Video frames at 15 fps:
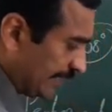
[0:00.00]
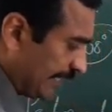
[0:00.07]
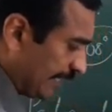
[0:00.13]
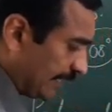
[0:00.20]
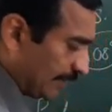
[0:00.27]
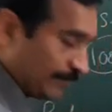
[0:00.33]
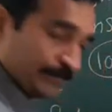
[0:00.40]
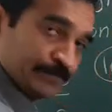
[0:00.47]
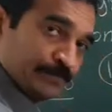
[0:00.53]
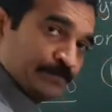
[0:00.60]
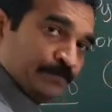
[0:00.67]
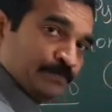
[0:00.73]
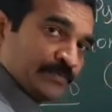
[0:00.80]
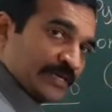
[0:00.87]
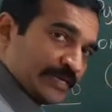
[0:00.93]
E?
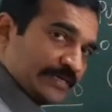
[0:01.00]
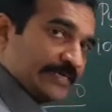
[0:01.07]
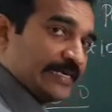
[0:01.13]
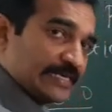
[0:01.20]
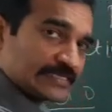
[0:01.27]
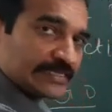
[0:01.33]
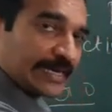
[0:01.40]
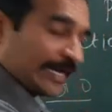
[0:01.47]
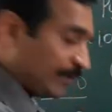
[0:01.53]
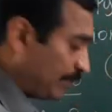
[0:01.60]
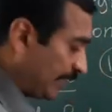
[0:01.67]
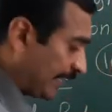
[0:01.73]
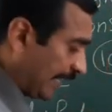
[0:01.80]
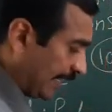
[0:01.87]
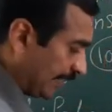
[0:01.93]
E is right
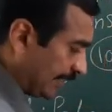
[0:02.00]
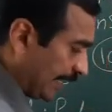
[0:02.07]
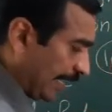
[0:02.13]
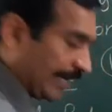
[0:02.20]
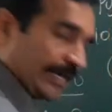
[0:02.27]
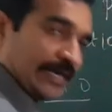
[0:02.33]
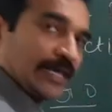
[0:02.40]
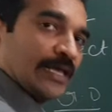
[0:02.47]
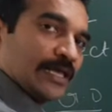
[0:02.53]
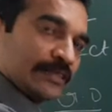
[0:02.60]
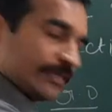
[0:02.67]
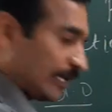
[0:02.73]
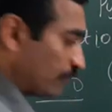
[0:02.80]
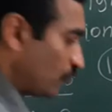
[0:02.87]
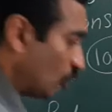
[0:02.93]
behind A.
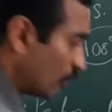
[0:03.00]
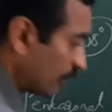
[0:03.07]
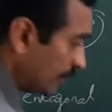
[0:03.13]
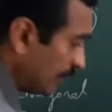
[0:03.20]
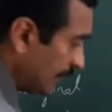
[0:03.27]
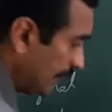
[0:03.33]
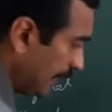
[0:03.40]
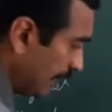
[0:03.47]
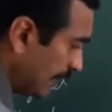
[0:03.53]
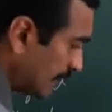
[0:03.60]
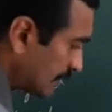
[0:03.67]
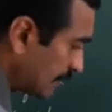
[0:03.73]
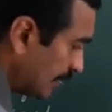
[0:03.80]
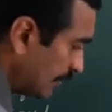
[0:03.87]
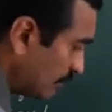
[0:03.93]
Therefore E
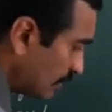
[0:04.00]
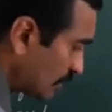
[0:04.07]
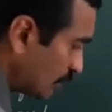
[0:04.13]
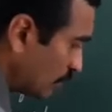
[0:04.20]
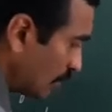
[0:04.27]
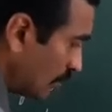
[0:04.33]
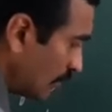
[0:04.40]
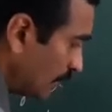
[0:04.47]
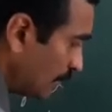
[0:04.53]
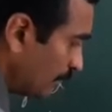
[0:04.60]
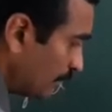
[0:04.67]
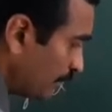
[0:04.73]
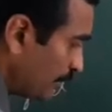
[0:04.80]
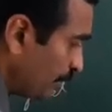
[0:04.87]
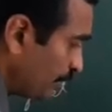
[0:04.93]
is invisible.
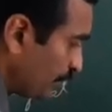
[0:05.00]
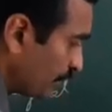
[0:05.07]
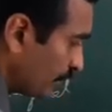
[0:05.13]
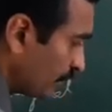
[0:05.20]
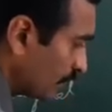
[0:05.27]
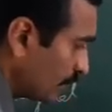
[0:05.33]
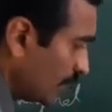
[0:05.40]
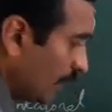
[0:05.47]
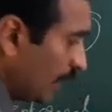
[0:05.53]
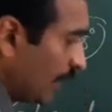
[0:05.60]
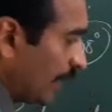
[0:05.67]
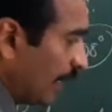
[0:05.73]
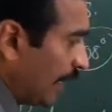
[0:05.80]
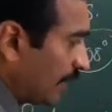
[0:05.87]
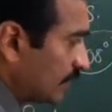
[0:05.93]

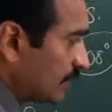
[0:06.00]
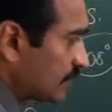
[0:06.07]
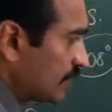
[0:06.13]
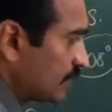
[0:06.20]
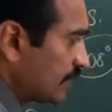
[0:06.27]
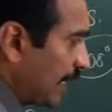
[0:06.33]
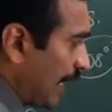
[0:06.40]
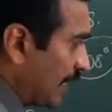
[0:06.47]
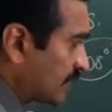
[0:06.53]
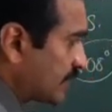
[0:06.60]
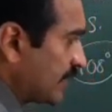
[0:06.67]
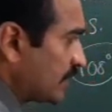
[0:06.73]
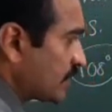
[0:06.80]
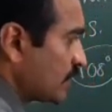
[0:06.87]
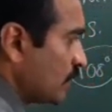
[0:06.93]
And this is the
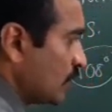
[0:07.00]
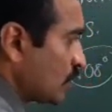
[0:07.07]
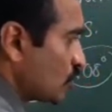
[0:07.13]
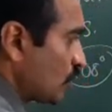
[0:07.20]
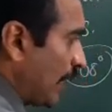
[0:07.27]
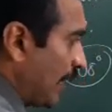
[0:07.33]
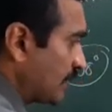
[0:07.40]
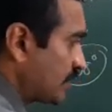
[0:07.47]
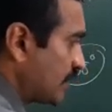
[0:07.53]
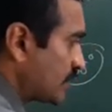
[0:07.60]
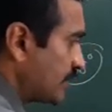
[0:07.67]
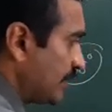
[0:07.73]
axis. So axis